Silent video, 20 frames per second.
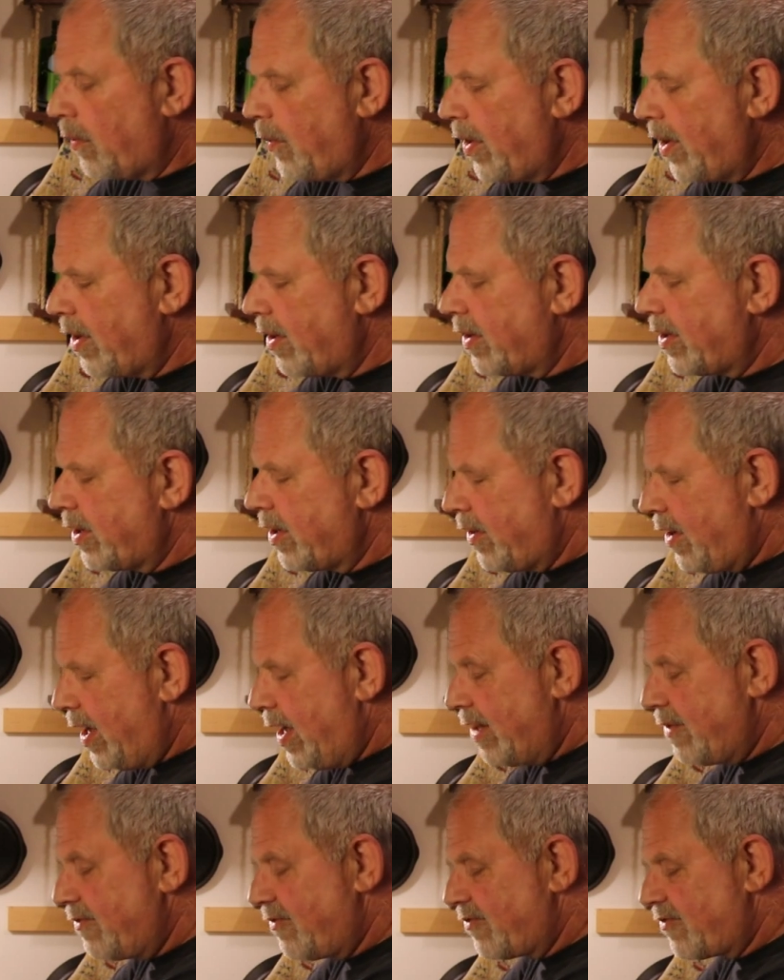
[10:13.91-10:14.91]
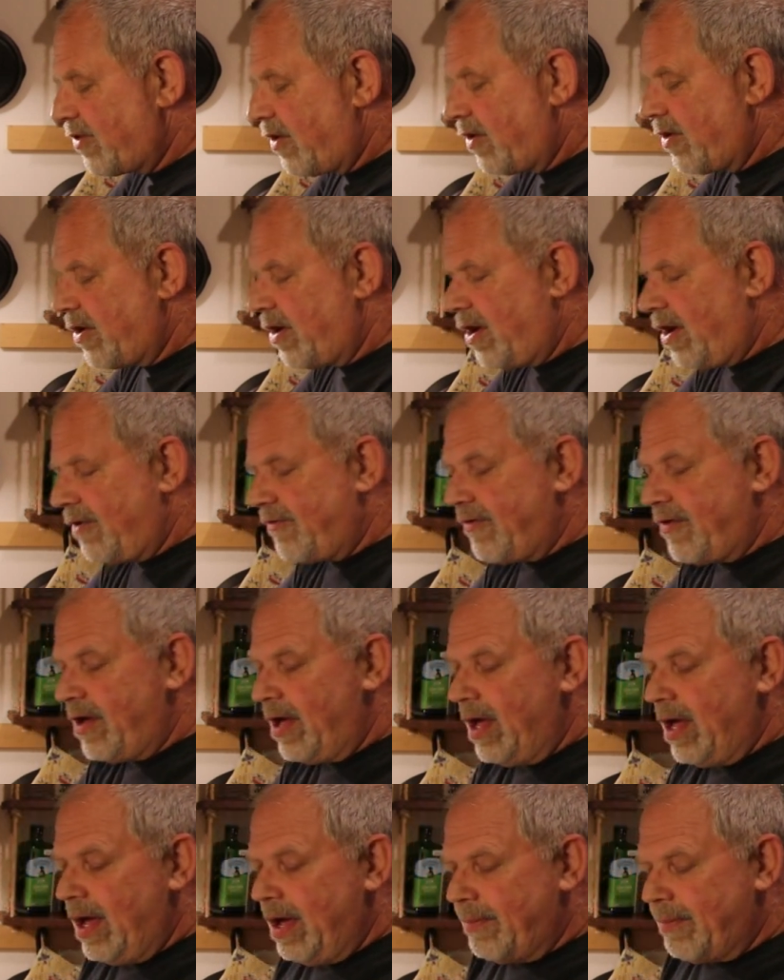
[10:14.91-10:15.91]
we're gonna go ahead and start off
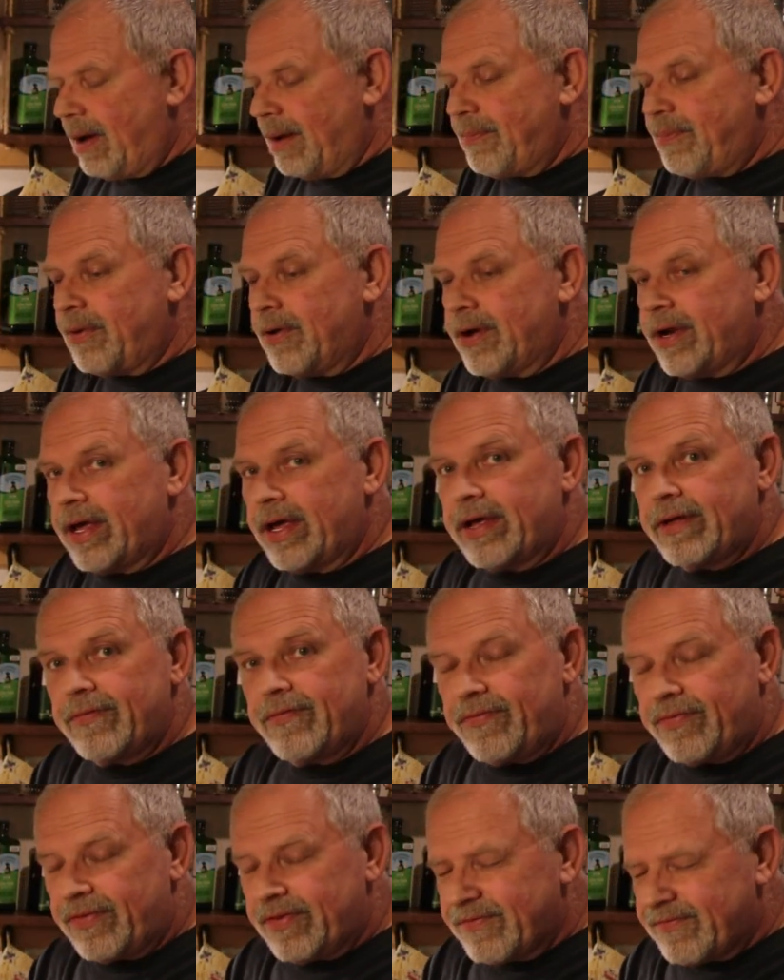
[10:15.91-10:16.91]
by putting